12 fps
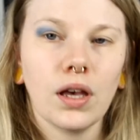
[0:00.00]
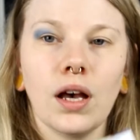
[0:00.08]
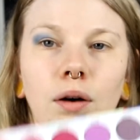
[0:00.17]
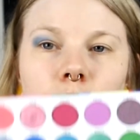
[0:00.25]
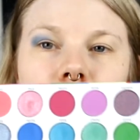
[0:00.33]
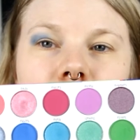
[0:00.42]

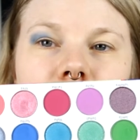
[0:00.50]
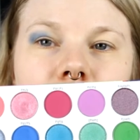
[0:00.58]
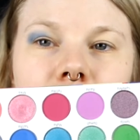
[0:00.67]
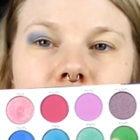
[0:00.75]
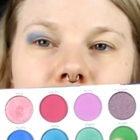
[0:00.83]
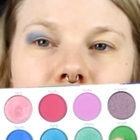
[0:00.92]
I will
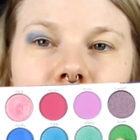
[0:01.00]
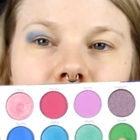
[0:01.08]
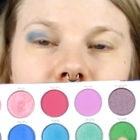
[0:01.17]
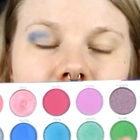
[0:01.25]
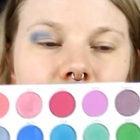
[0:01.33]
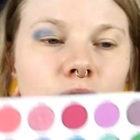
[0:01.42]
take
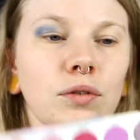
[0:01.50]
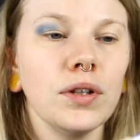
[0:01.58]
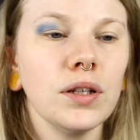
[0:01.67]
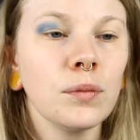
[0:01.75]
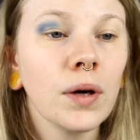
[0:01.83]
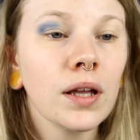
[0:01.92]
this
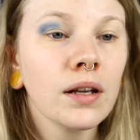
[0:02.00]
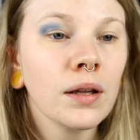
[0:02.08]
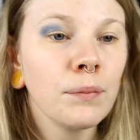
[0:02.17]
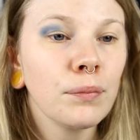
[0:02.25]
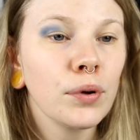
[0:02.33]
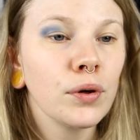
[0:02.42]
green one
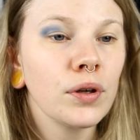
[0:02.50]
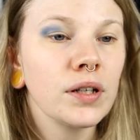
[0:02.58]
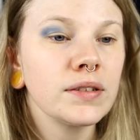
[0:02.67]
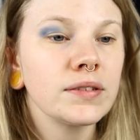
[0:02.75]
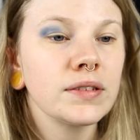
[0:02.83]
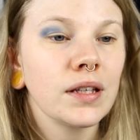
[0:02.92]
and put
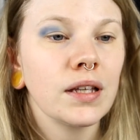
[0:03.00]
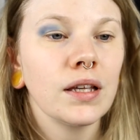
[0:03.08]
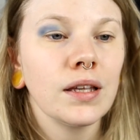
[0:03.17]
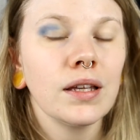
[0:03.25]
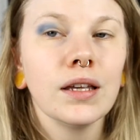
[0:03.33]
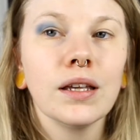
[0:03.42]
it
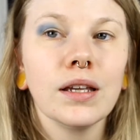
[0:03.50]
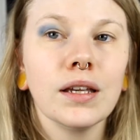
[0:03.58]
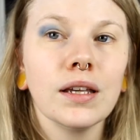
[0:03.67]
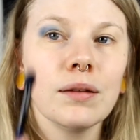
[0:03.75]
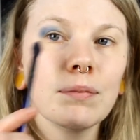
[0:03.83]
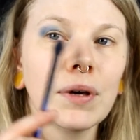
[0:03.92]

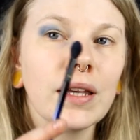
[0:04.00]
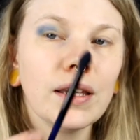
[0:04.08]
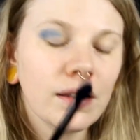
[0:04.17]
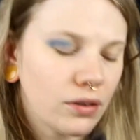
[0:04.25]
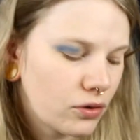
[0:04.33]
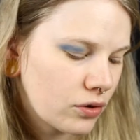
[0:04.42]
in my
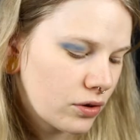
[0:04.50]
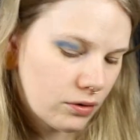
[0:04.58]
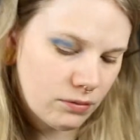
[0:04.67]
inner